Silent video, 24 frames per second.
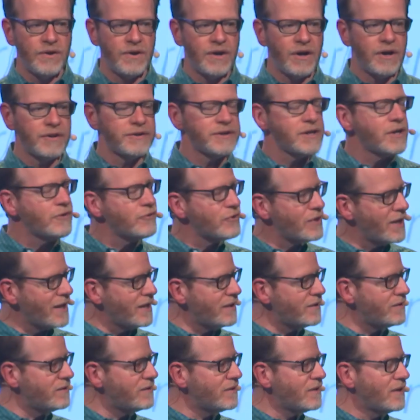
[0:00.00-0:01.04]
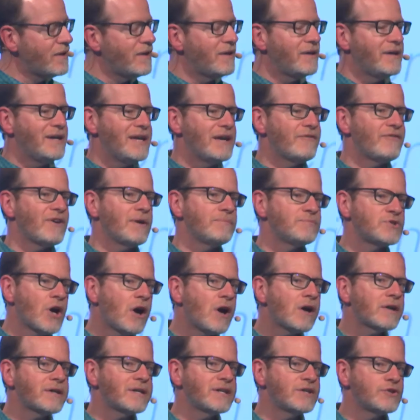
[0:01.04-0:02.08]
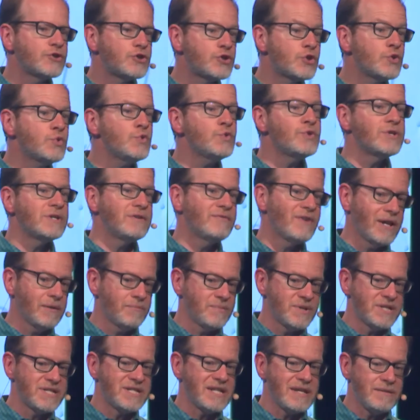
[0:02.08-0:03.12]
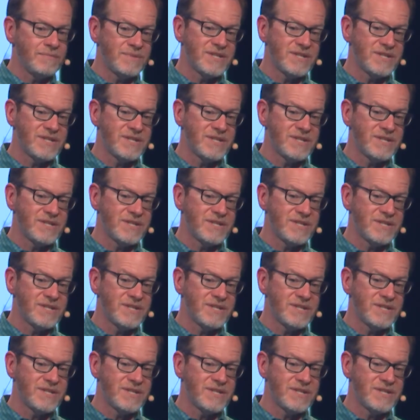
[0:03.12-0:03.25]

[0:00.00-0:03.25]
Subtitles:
On the other hand, if I'm talking to the development team,